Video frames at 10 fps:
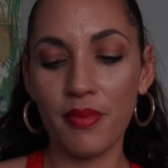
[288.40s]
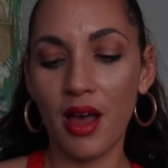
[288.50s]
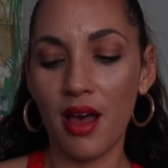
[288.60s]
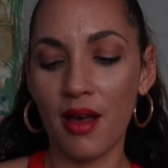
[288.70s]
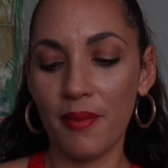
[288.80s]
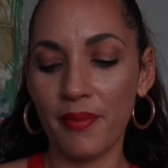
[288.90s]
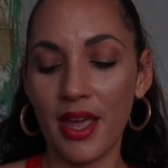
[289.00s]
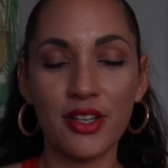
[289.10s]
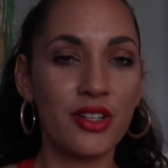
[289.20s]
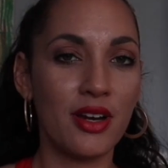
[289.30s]
um,
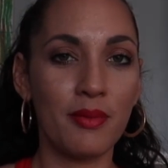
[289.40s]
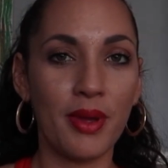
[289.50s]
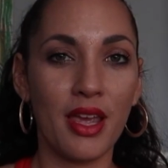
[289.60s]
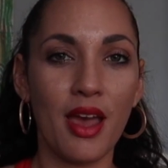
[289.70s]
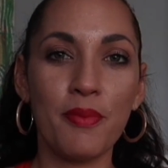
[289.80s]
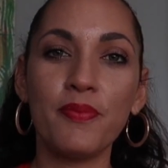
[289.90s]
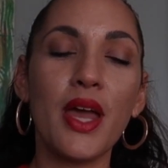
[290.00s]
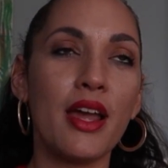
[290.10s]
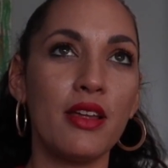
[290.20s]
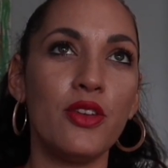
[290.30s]
entered in my, I,
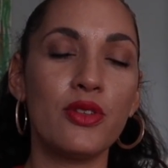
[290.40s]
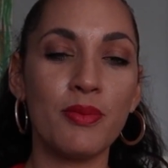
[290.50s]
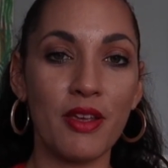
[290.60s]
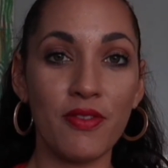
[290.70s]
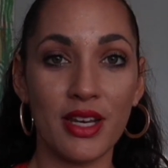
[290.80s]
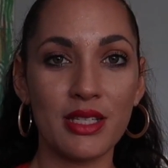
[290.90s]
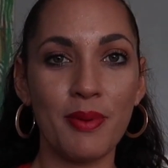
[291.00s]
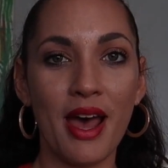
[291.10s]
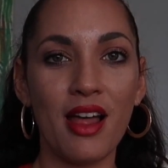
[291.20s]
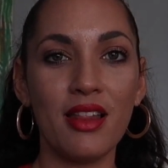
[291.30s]
I use
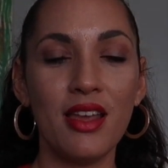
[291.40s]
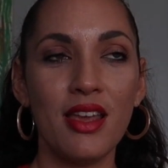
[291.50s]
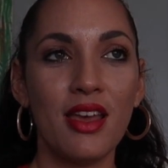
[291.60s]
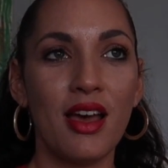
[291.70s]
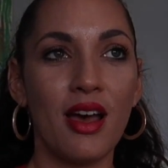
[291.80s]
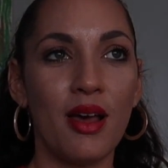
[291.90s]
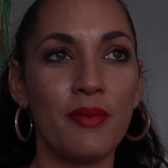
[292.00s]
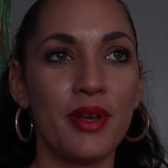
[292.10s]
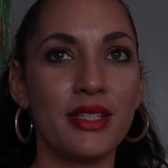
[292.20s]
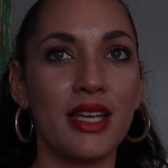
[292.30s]
MyFitnessPal
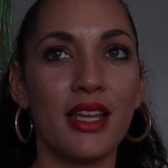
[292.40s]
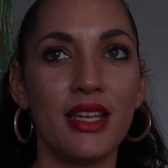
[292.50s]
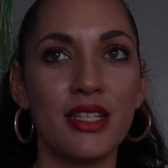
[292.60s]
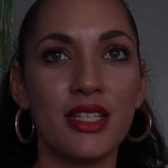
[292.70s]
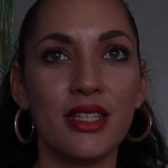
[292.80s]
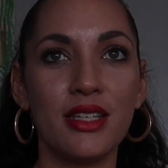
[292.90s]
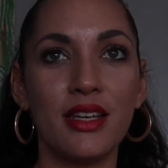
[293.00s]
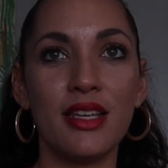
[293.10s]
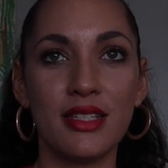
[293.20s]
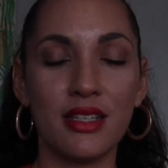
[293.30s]
because um, I can easily,
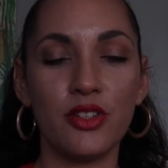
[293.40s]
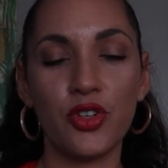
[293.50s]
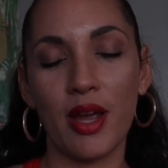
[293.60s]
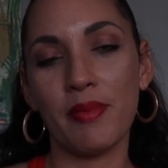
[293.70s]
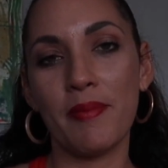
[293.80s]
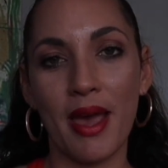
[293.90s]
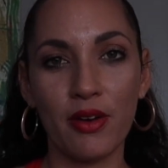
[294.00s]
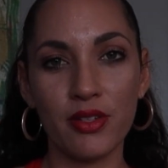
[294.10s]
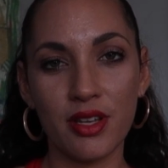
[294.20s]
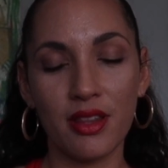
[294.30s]
easily track my
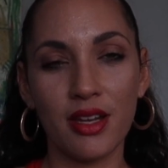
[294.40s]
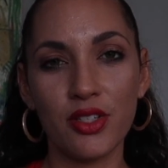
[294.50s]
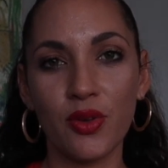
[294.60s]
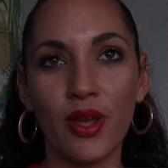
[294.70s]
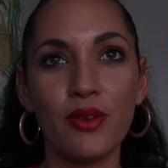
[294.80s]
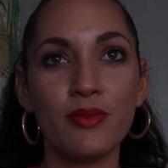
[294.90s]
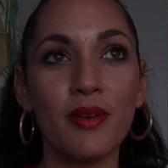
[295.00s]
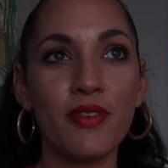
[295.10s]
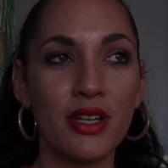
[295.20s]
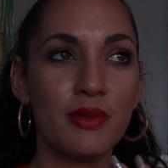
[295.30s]
macros on there. So I use
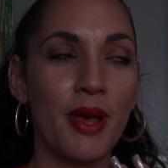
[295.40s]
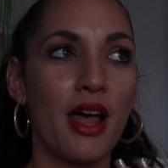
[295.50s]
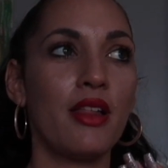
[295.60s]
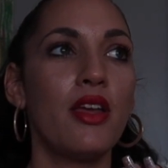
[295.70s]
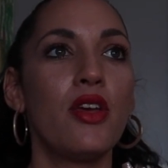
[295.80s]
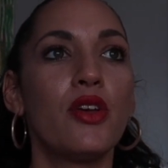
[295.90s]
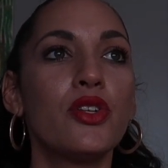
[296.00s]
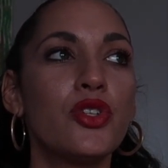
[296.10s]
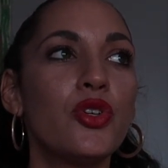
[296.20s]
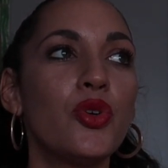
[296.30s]
MyFitnessPal
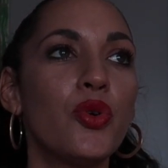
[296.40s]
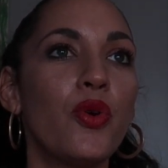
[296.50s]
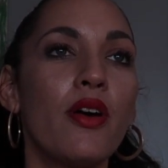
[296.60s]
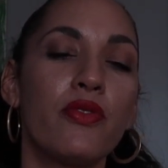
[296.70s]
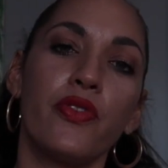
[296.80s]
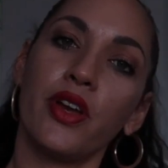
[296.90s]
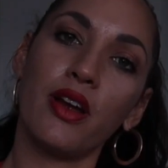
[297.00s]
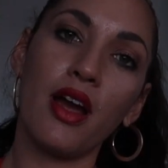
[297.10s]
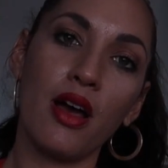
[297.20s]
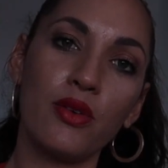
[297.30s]
to
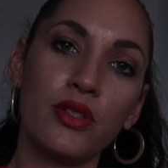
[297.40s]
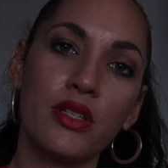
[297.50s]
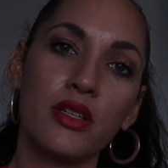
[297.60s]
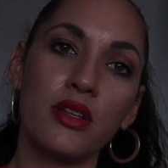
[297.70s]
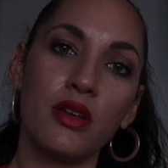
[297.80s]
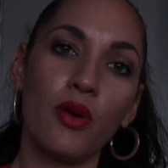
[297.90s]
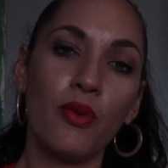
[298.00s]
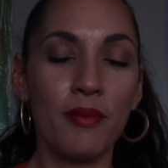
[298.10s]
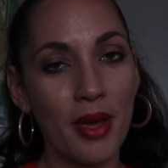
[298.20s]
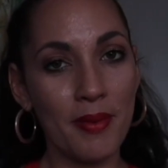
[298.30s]
figure out
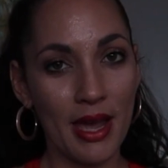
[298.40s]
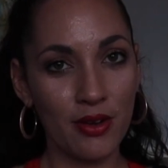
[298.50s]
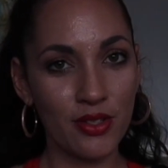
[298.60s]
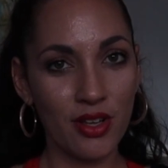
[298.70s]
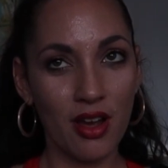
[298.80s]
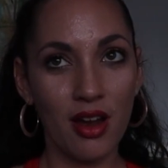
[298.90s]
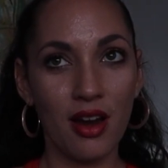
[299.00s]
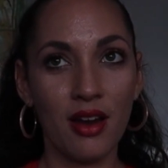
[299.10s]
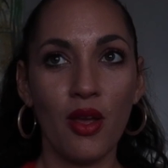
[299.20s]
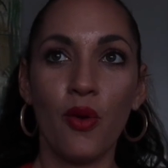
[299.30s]
what my macros
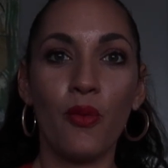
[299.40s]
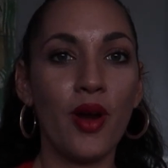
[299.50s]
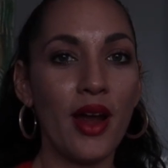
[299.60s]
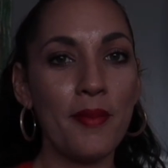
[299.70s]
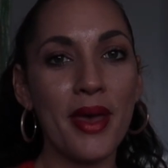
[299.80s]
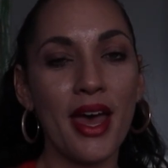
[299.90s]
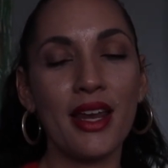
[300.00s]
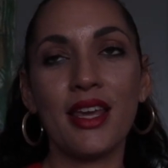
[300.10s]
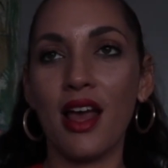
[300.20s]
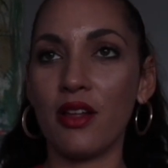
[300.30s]
are, where I'm
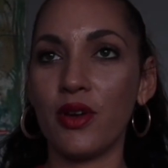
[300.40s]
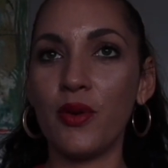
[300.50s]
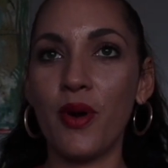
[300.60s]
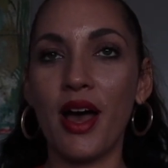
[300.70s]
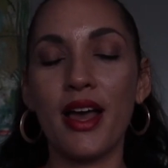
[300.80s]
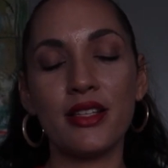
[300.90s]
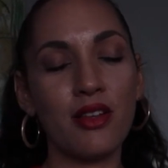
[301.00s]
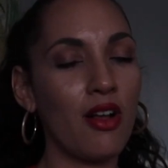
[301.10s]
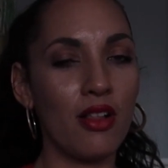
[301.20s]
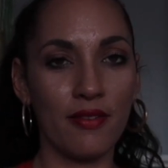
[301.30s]
at calorie wise,
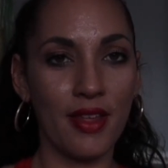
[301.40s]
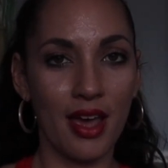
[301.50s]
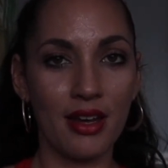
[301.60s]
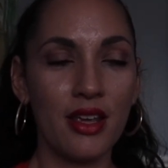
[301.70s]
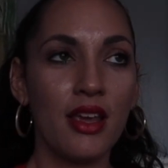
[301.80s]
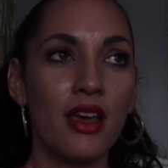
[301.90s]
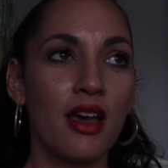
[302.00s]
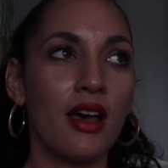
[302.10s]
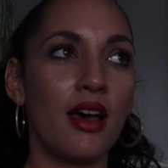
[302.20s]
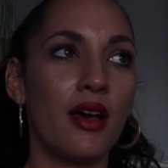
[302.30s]
all of that.
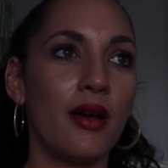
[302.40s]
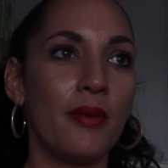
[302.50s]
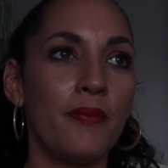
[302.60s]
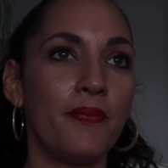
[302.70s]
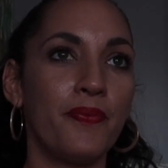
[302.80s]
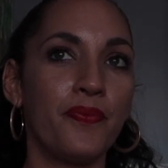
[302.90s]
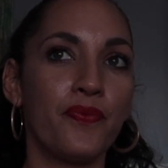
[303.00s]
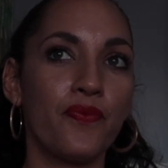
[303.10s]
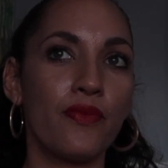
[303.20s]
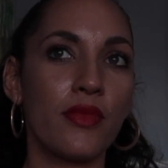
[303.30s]
Um,
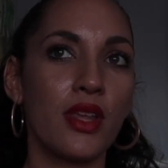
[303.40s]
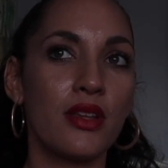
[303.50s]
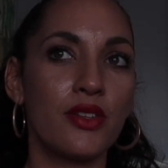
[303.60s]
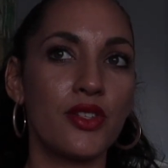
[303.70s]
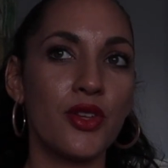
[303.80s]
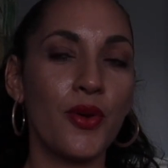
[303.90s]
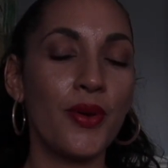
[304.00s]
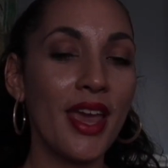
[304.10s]
so